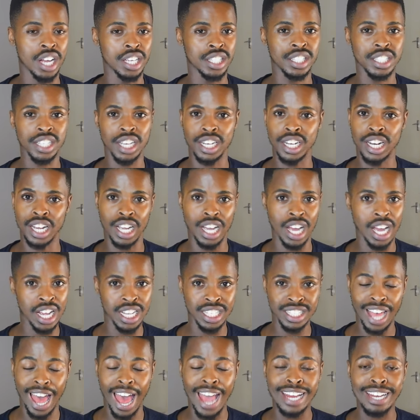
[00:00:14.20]
Sana,
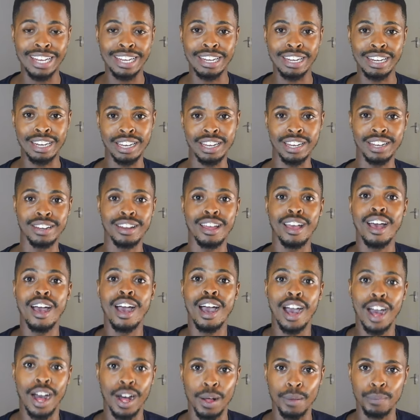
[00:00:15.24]
guys, I need
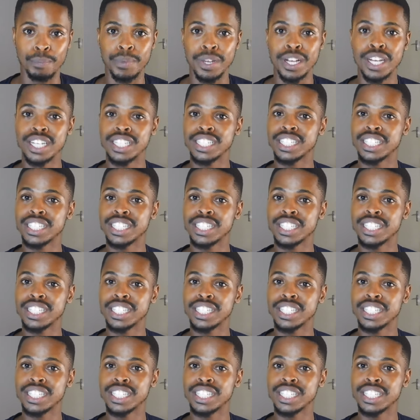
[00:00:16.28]
help.